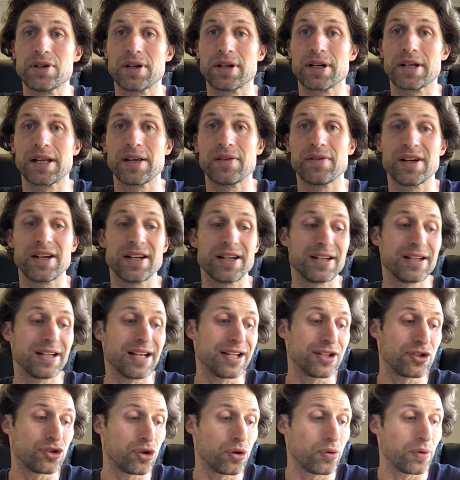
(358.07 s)
I'm going to give it
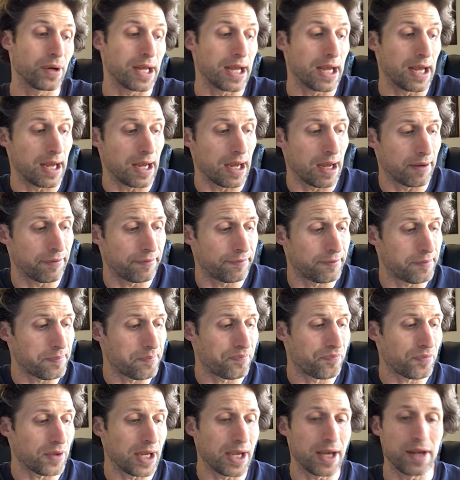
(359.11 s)
a 2.5
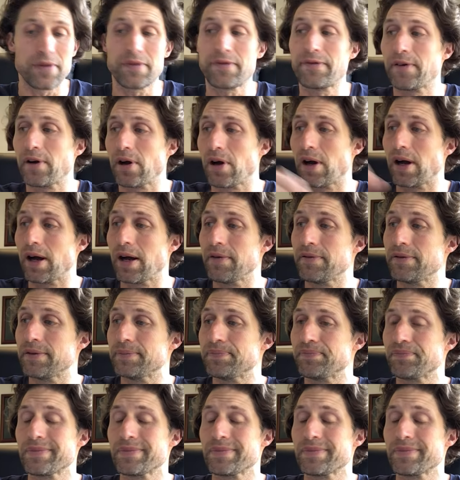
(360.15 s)
out of 5.